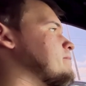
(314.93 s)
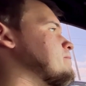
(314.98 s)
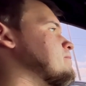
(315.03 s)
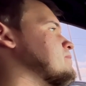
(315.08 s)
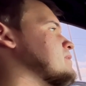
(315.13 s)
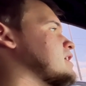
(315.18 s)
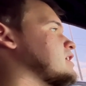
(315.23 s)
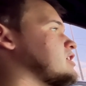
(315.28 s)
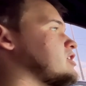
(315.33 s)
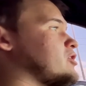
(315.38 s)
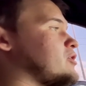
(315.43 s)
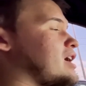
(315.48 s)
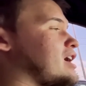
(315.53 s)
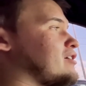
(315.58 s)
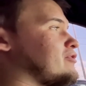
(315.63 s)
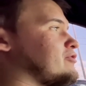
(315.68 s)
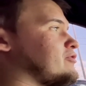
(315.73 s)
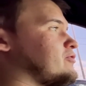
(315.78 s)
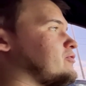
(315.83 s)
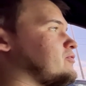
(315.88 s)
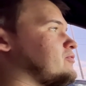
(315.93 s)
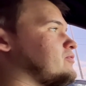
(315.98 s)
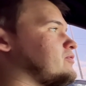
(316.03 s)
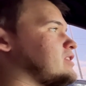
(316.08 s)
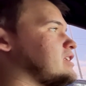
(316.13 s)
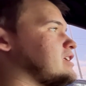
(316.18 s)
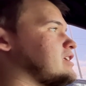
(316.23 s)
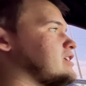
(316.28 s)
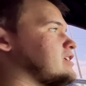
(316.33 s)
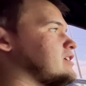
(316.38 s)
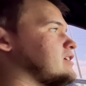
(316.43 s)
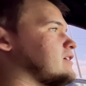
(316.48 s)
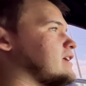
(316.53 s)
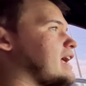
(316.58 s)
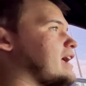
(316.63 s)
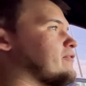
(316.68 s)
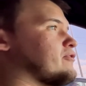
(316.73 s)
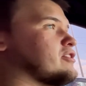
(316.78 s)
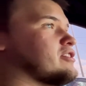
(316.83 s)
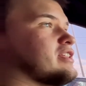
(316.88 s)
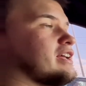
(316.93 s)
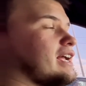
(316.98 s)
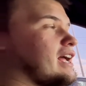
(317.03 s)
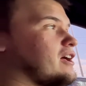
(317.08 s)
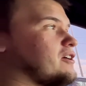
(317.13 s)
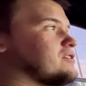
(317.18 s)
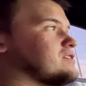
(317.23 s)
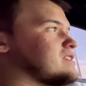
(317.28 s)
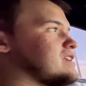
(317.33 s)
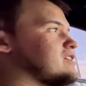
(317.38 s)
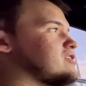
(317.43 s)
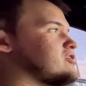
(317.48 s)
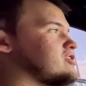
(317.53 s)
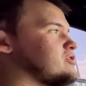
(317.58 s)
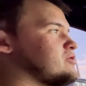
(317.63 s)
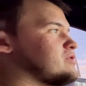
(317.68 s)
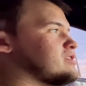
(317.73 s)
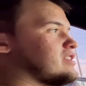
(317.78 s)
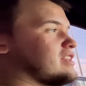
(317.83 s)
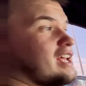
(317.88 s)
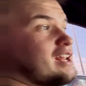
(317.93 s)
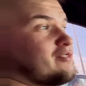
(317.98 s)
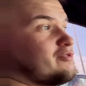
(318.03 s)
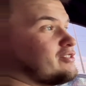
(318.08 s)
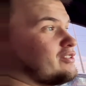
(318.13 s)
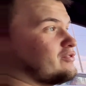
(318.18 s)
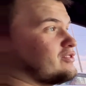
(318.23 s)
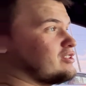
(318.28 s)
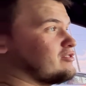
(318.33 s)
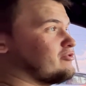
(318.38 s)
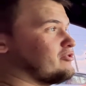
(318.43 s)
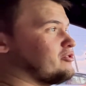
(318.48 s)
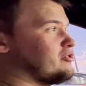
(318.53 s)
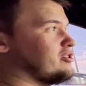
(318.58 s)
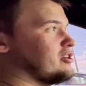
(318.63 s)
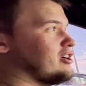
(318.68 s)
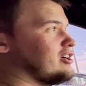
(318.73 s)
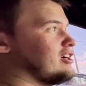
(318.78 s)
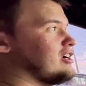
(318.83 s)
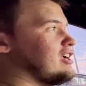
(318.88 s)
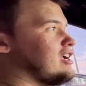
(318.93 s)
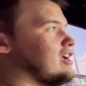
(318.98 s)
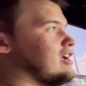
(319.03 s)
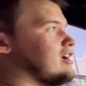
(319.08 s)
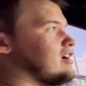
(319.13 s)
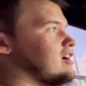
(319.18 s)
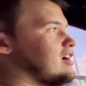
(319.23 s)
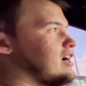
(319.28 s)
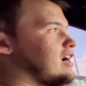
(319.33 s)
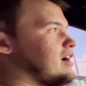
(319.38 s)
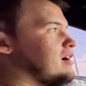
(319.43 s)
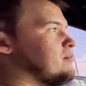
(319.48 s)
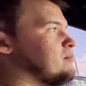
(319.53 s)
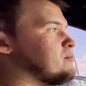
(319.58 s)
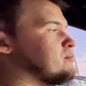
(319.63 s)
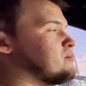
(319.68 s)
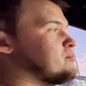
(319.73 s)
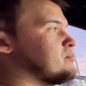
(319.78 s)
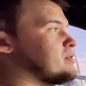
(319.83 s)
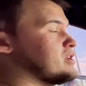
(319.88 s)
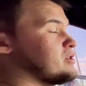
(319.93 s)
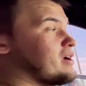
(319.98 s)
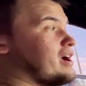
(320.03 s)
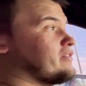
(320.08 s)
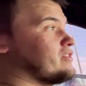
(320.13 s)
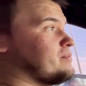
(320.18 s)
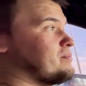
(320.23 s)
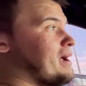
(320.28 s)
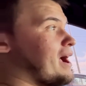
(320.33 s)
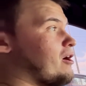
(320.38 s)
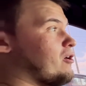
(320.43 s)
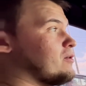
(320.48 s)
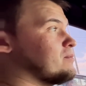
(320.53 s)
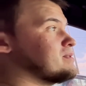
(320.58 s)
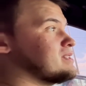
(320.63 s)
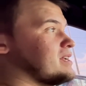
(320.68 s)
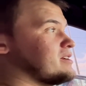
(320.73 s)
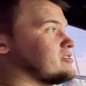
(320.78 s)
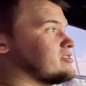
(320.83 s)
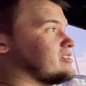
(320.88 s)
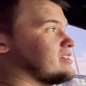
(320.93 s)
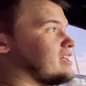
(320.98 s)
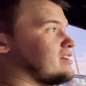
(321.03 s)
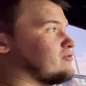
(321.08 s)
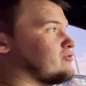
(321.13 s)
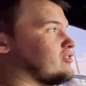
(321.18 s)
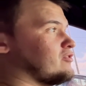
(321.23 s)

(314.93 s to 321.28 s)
and you don't have the everything else issues of the N54, but you have the power potential of the